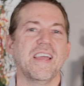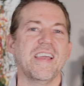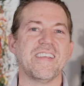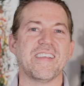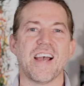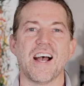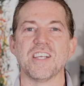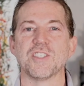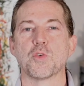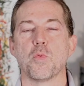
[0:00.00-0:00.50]
Hey
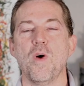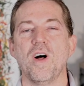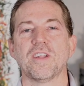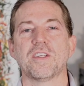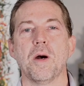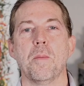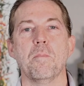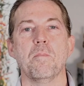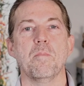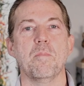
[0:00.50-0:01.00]
guys,
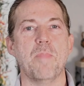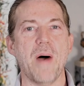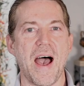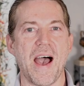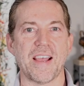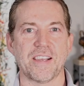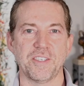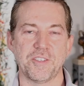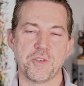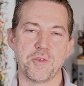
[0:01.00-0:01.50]
welcome
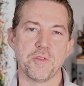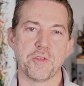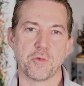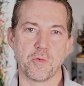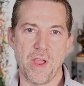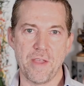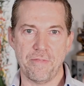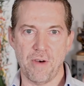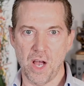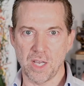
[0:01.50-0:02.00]
back to the
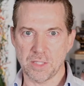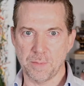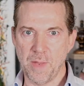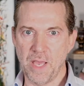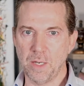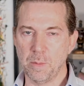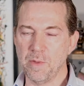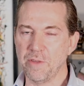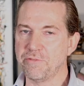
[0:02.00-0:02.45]
Grey Fox Mandem.